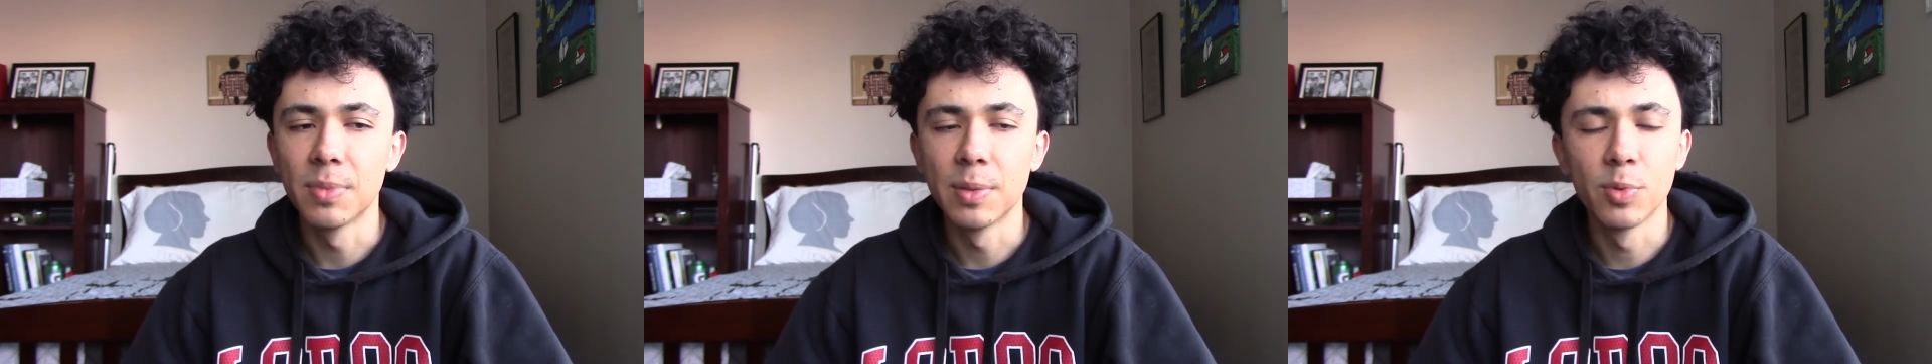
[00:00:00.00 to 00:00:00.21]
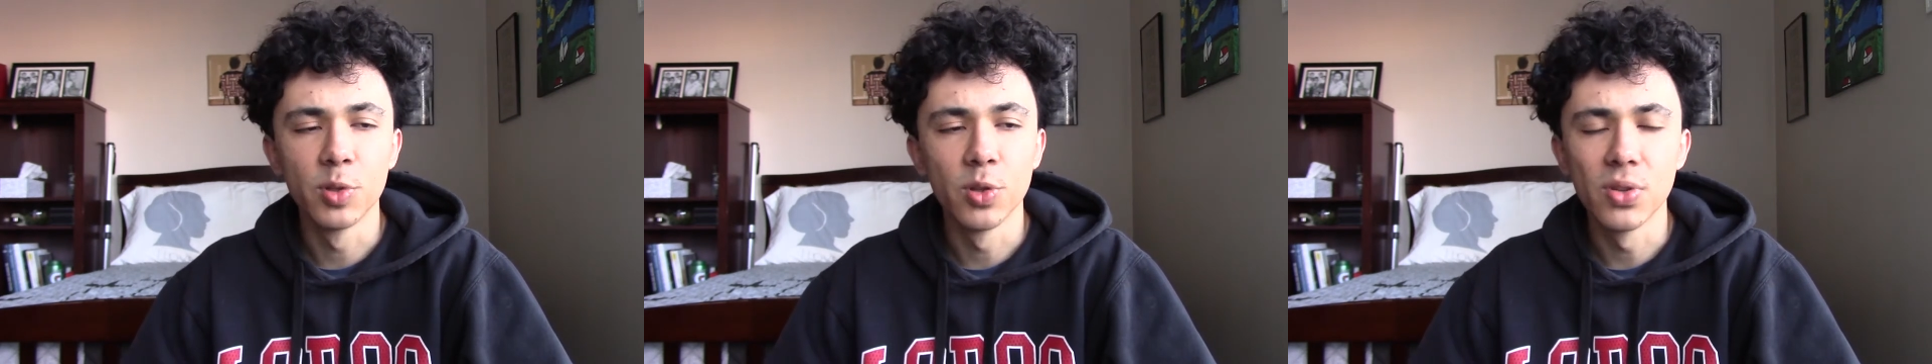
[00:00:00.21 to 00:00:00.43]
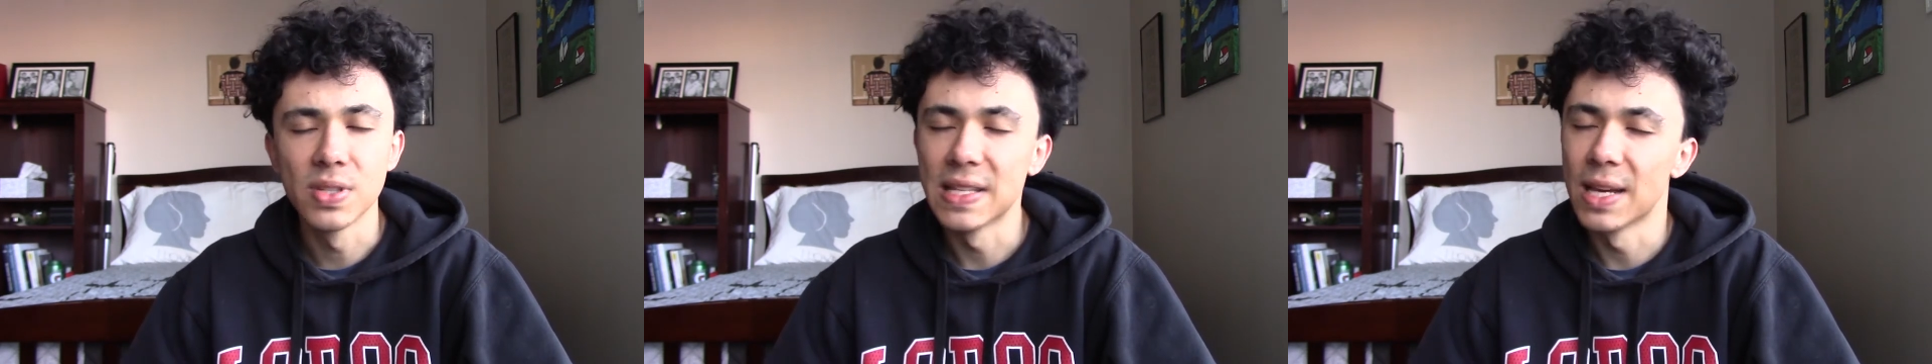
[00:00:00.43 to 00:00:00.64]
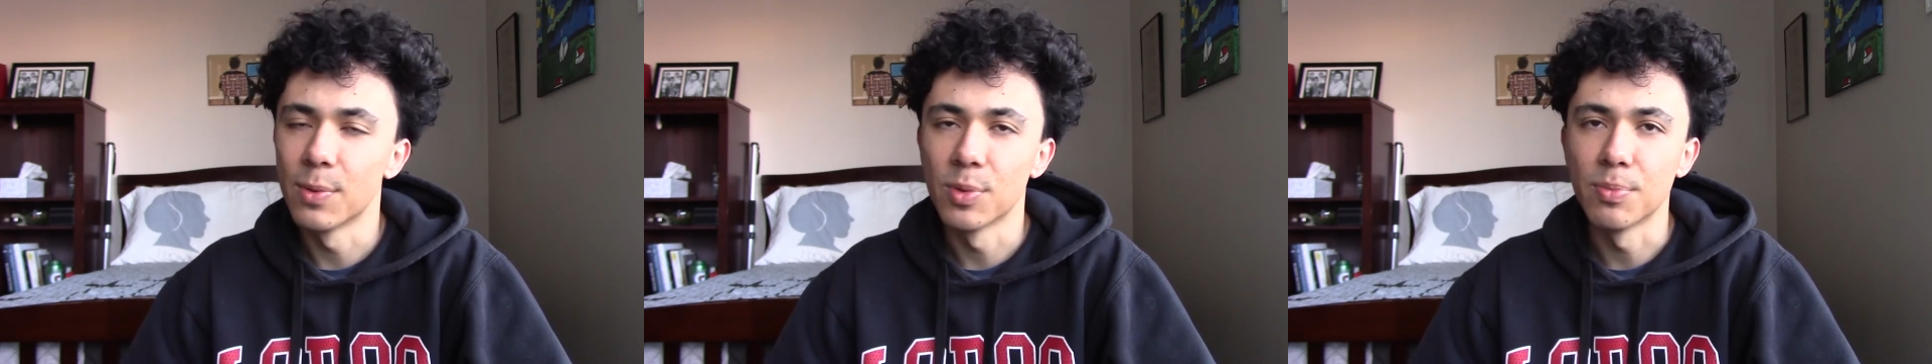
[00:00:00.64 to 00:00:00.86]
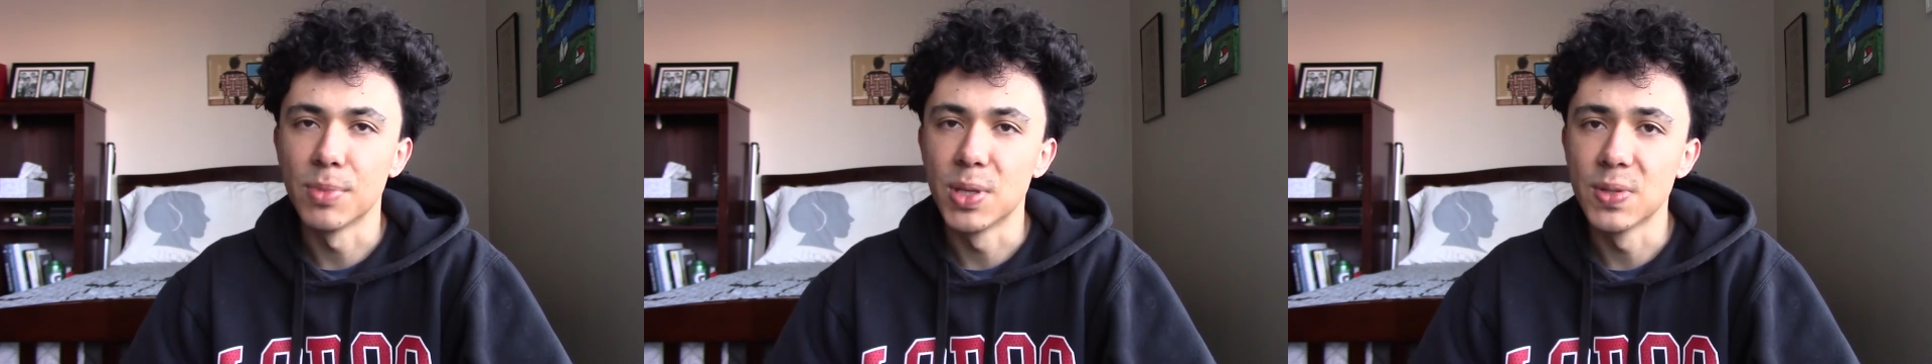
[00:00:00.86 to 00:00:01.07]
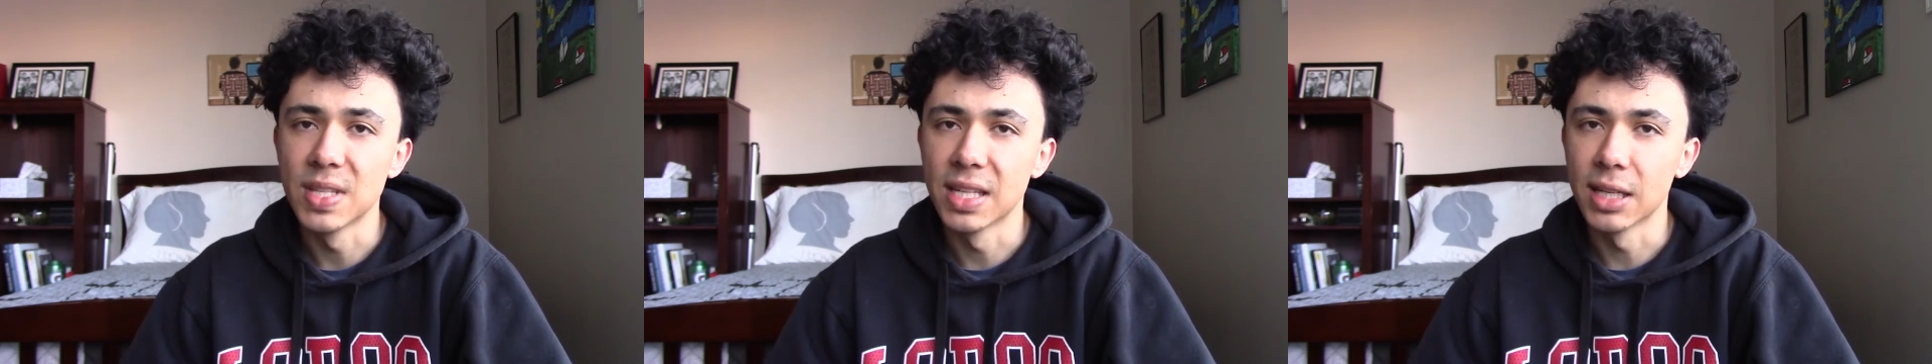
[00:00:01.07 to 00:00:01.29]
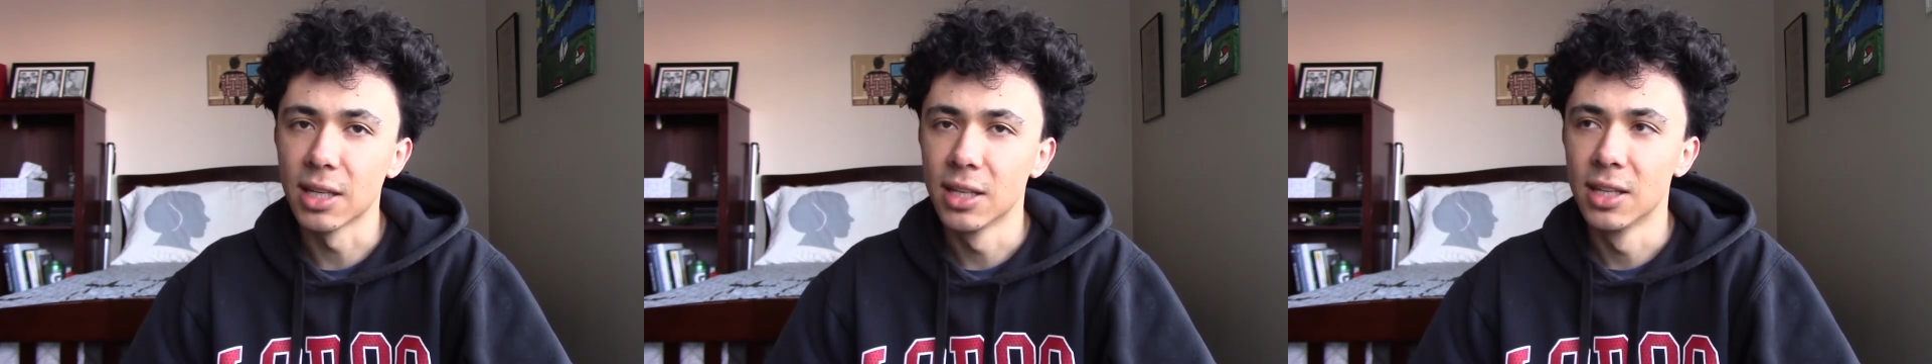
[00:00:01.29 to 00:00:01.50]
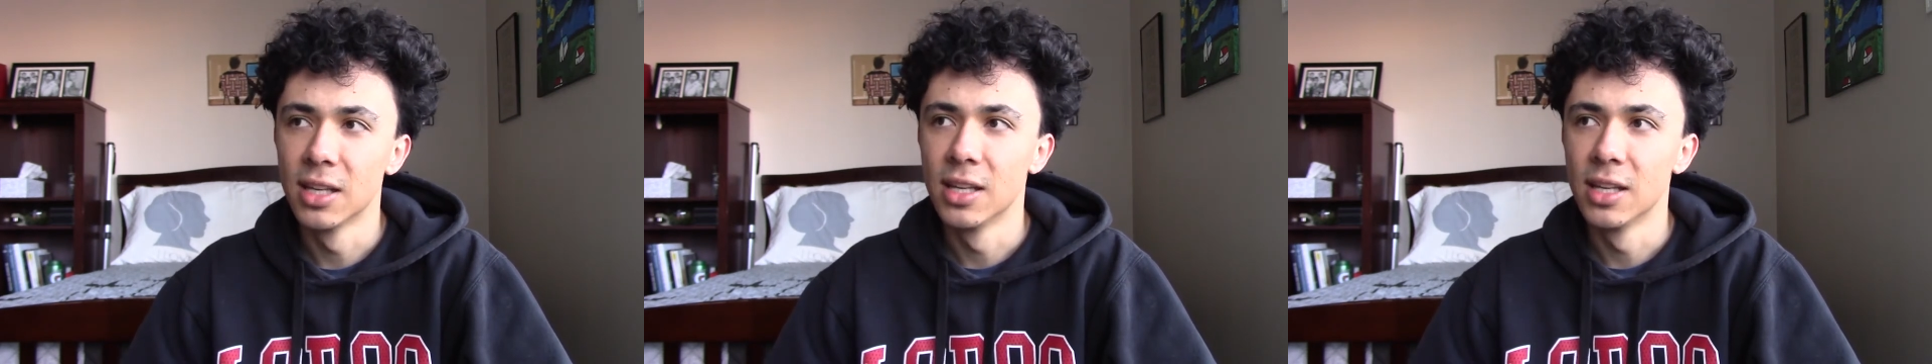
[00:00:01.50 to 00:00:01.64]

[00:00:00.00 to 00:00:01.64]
People do this a lot with music.